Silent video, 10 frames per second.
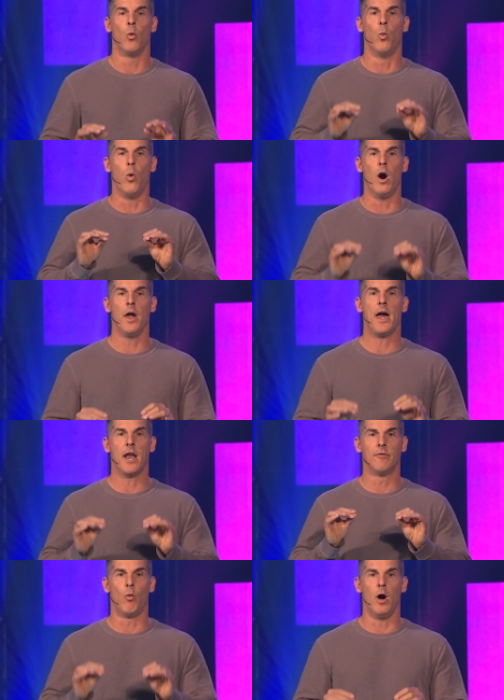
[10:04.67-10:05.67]
One
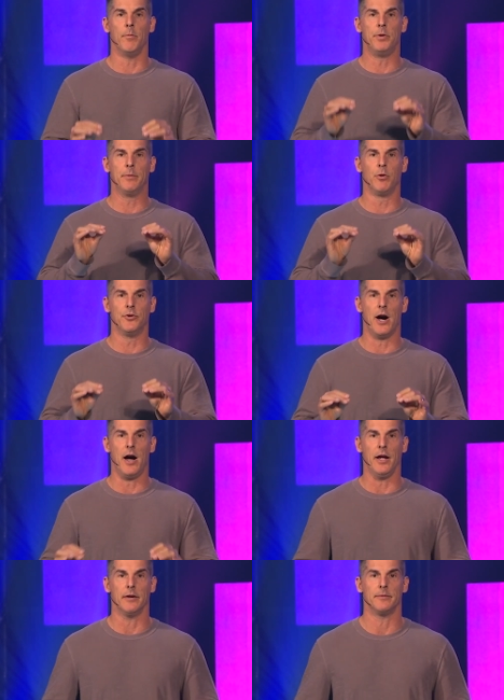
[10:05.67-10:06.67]
out of one people
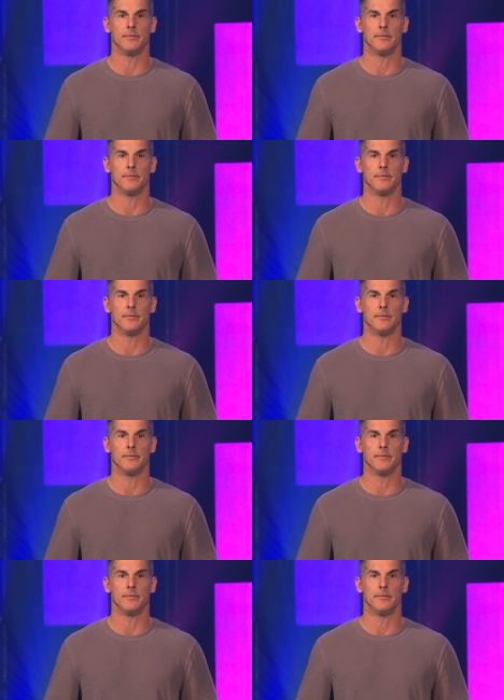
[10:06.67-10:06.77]
die.